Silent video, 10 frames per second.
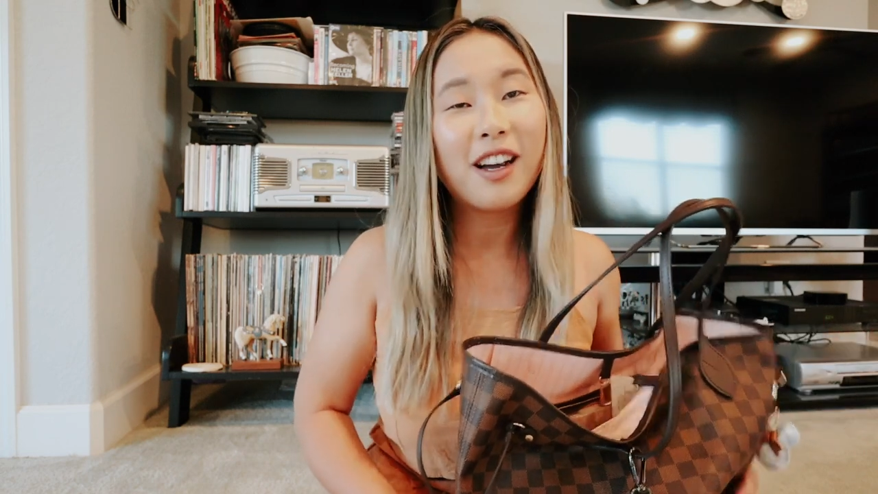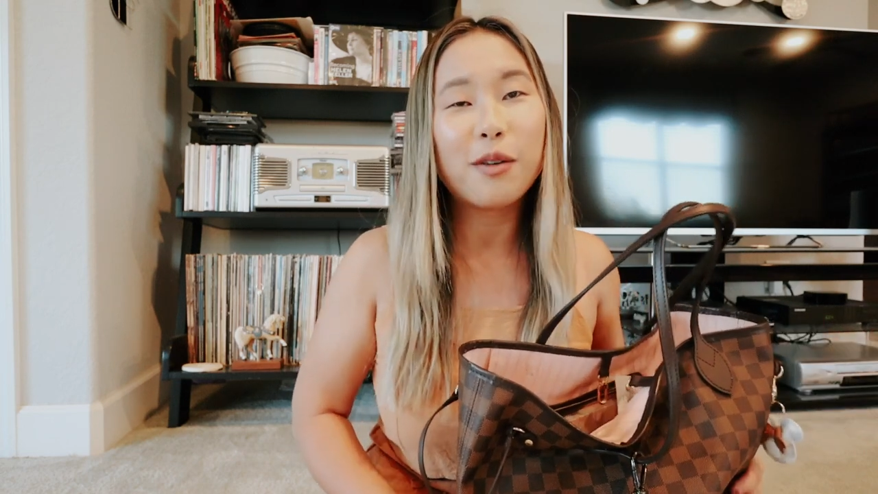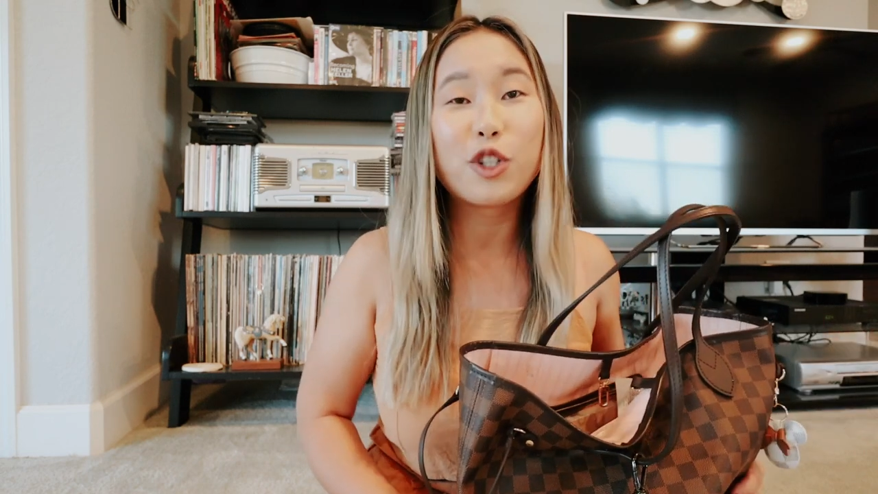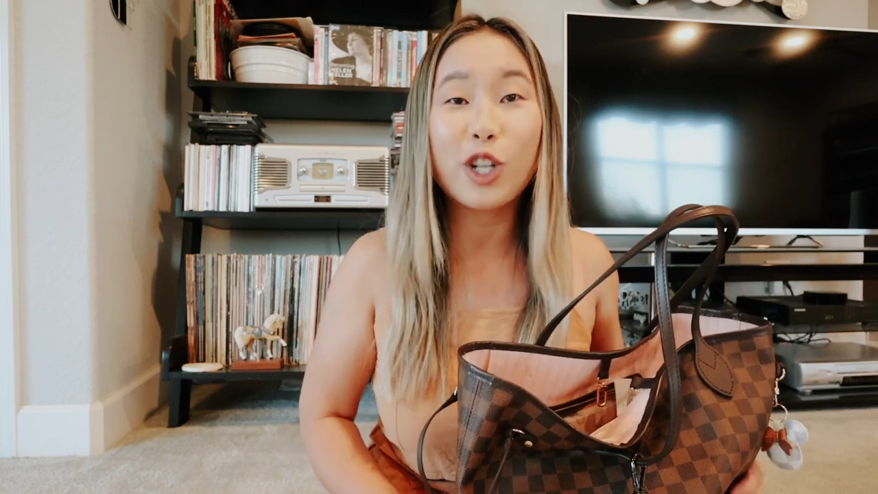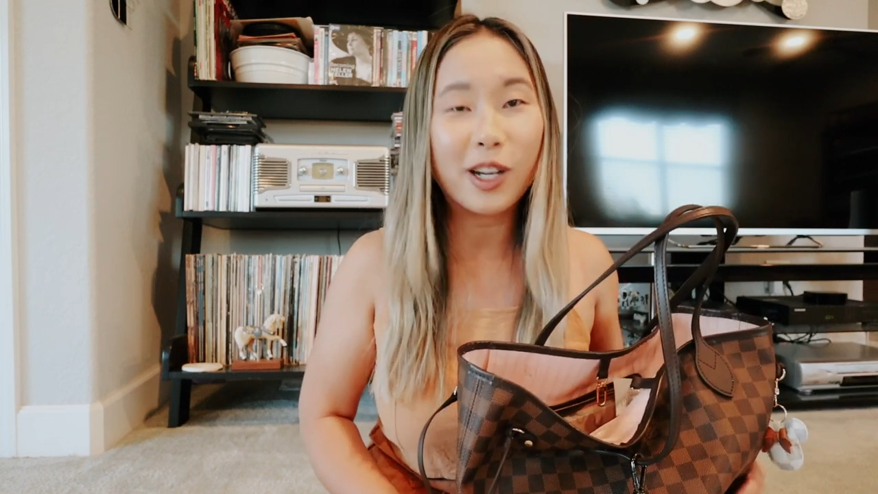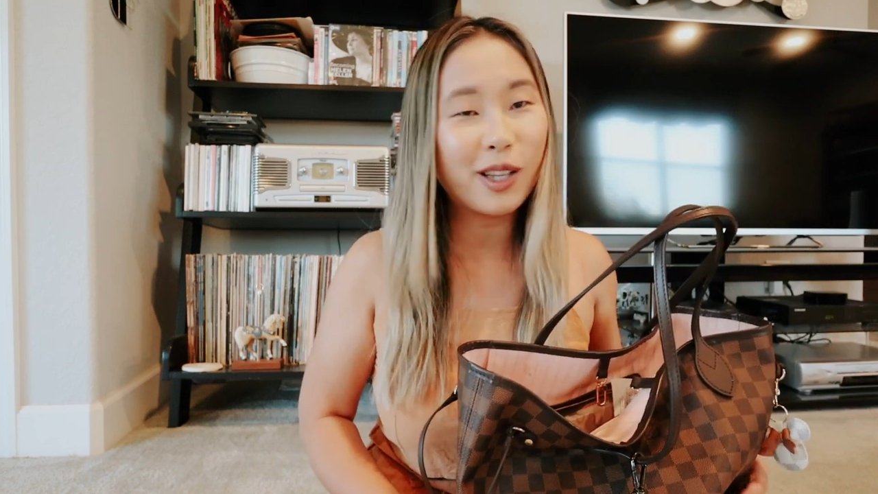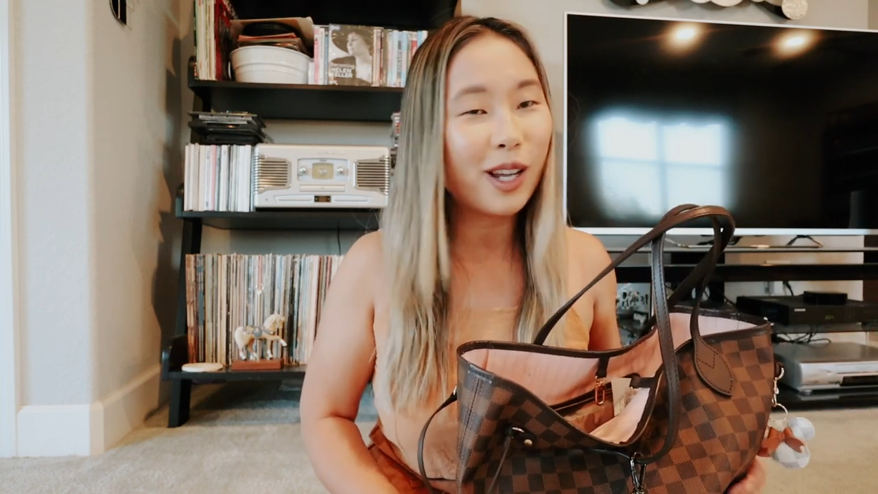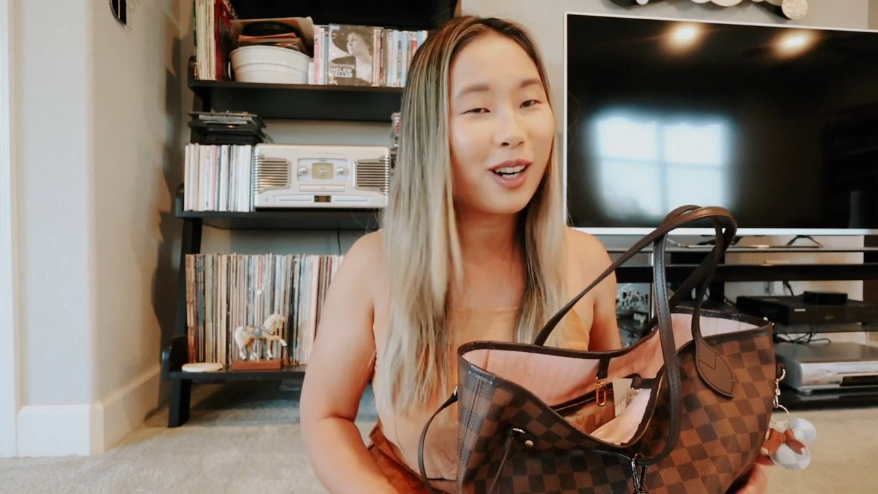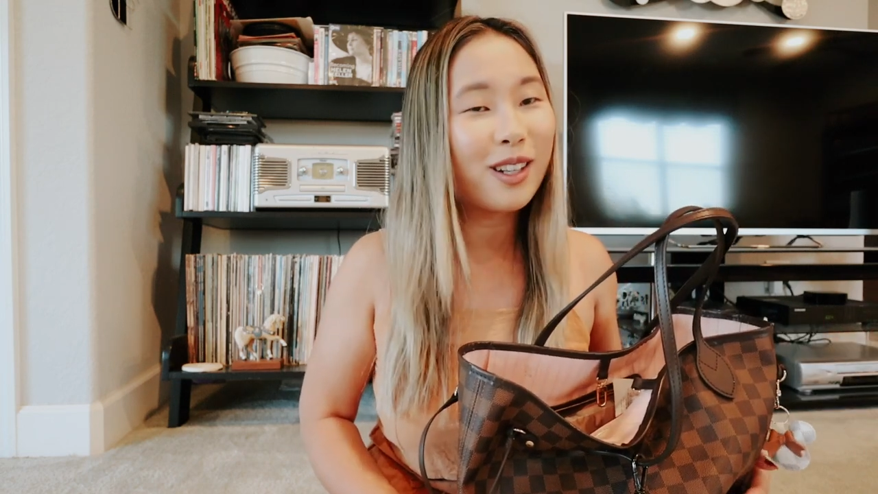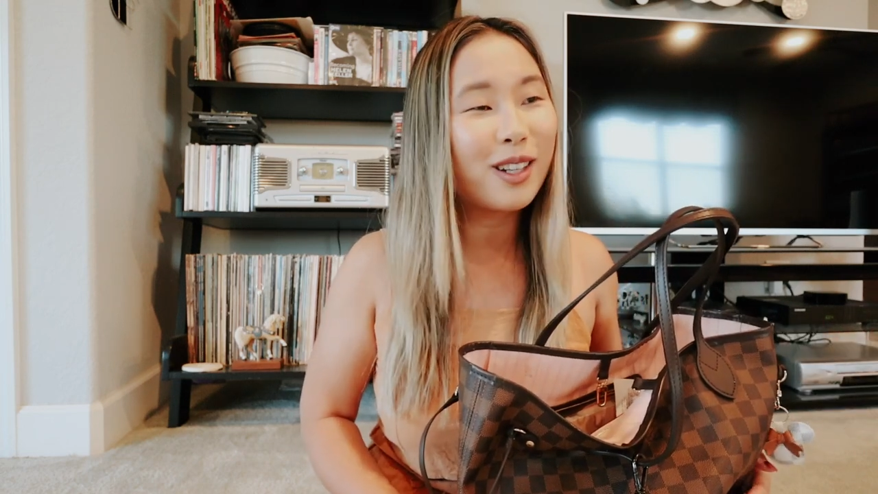I was checking the
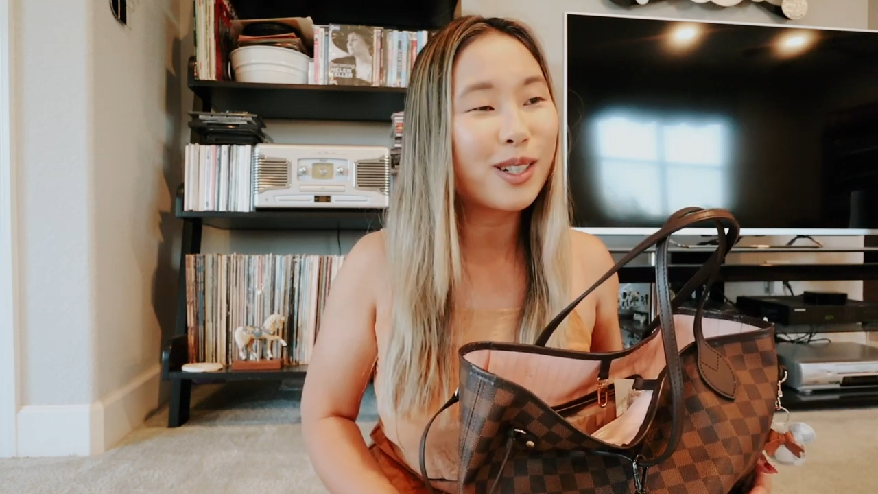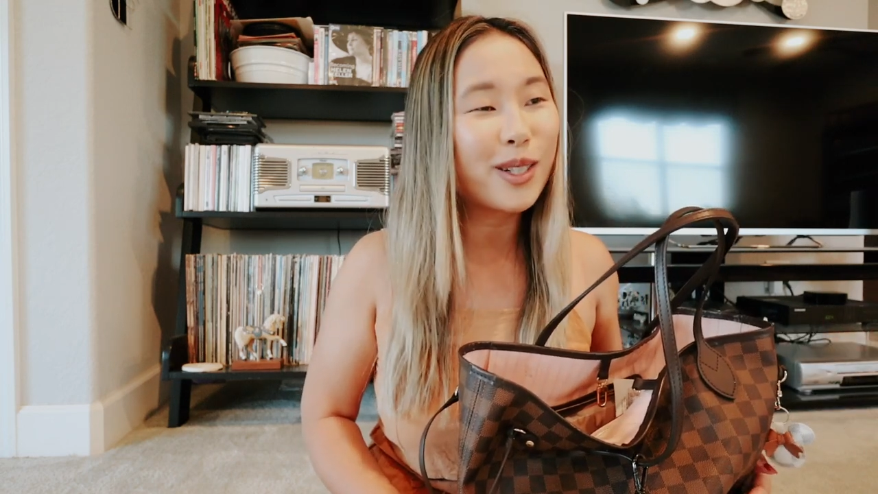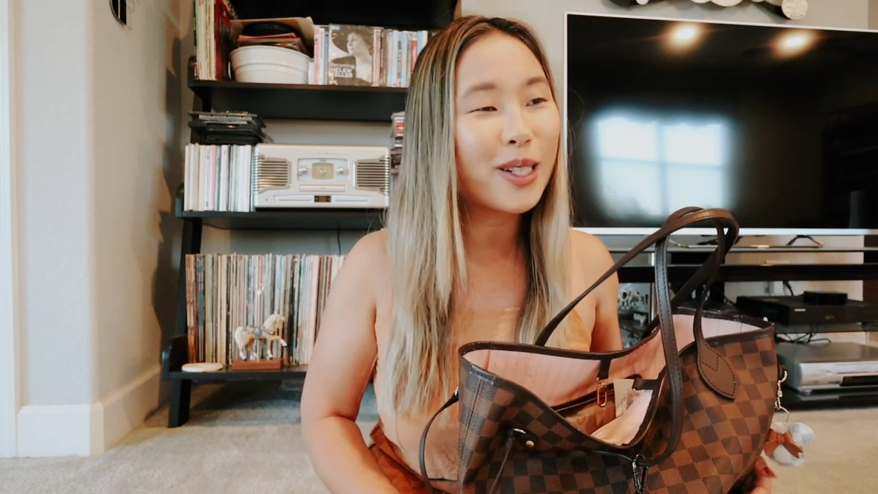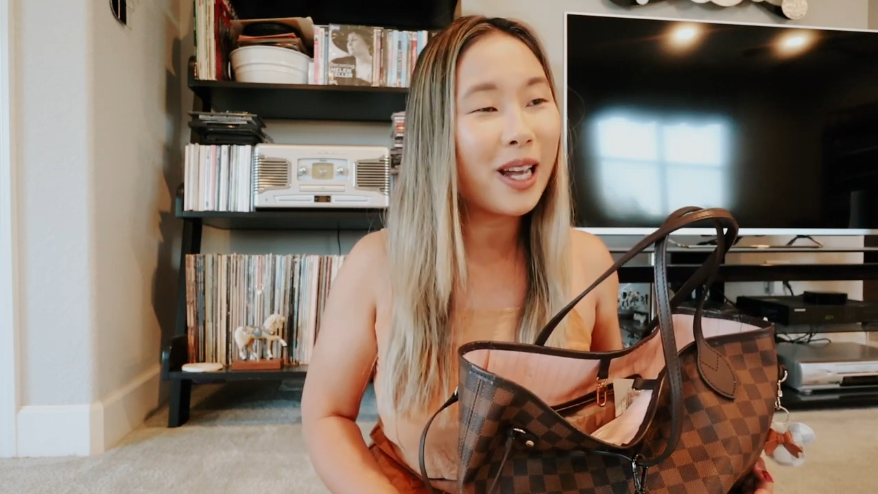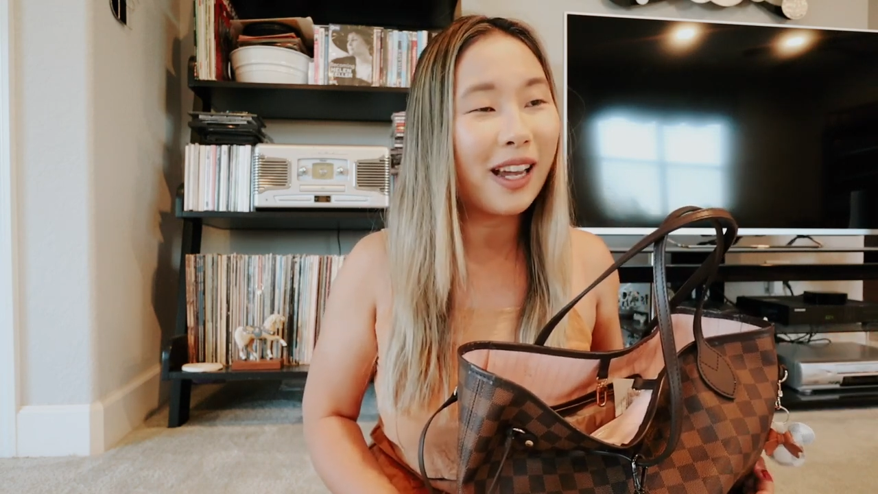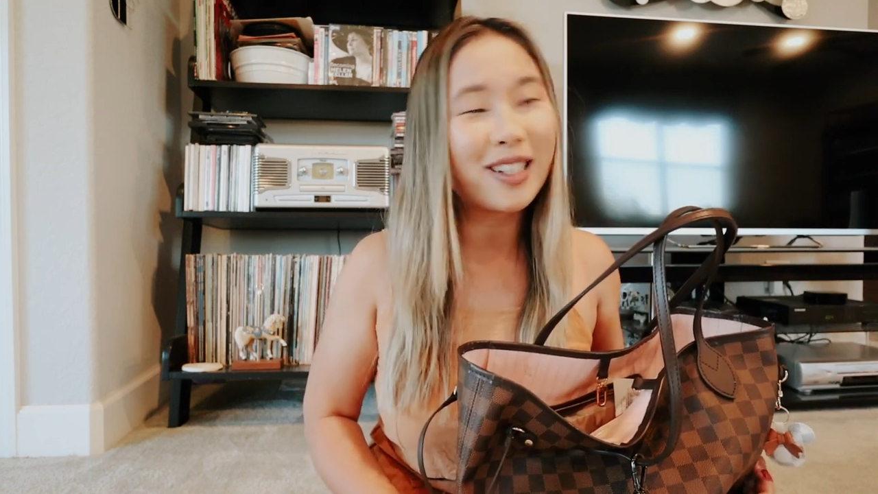analytics today,